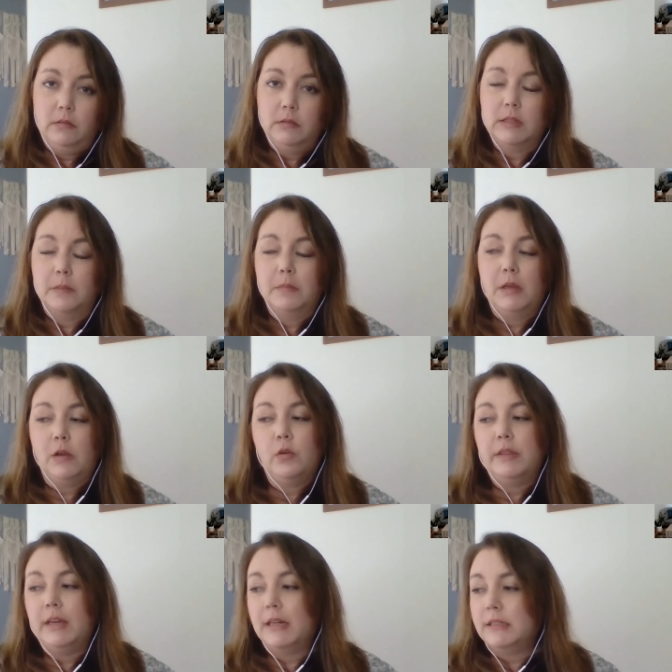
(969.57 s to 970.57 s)
So I'm like, well,
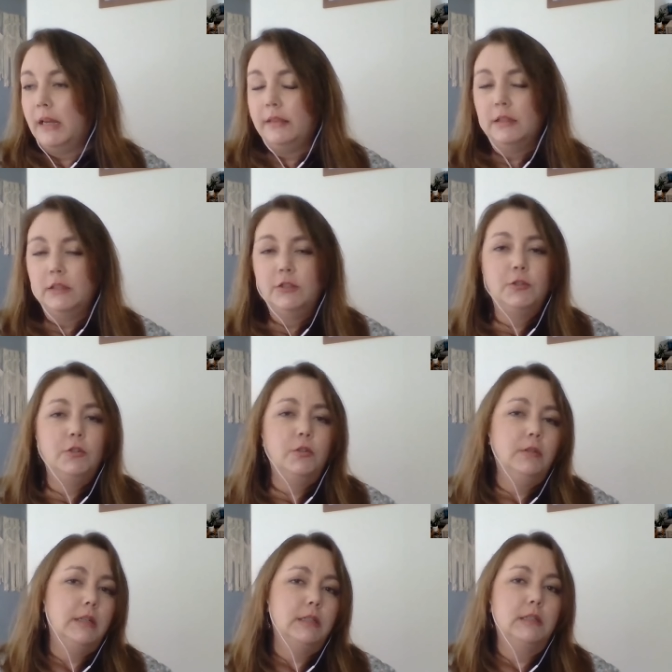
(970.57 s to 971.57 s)
that's on the to-do
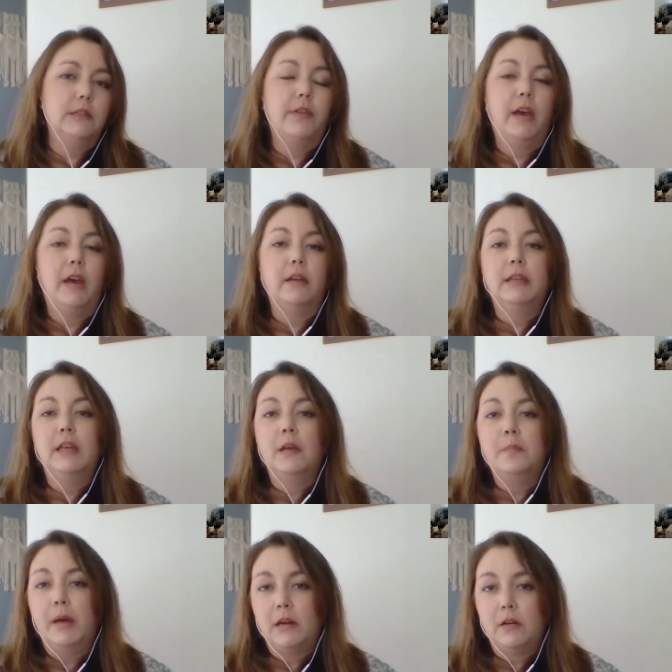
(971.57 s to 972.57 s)
list of how to get
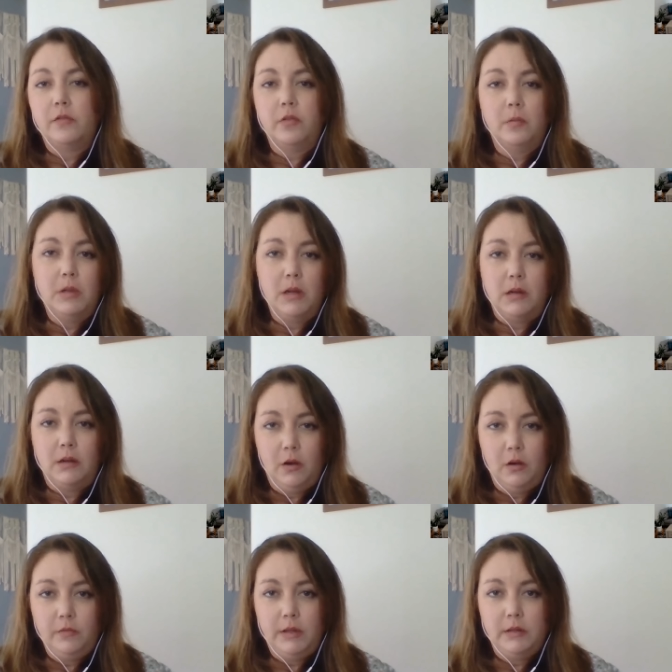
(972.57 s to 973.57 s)
better from long
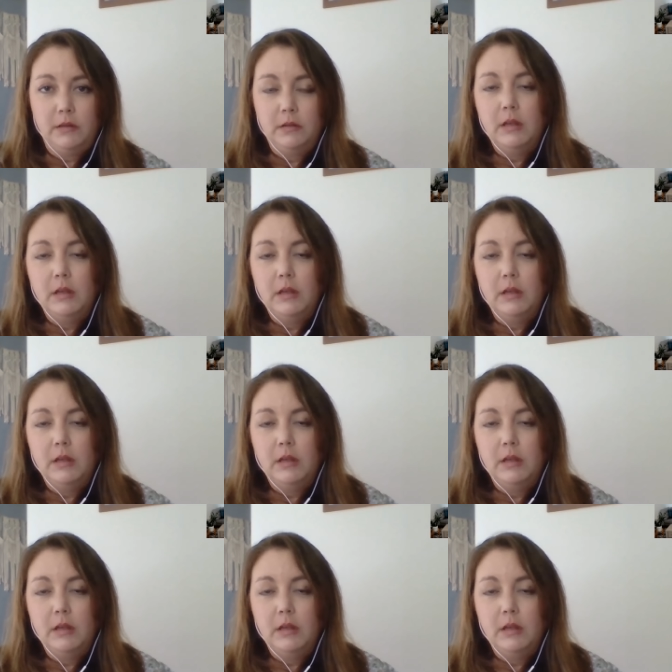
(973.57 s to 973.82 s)
COVID.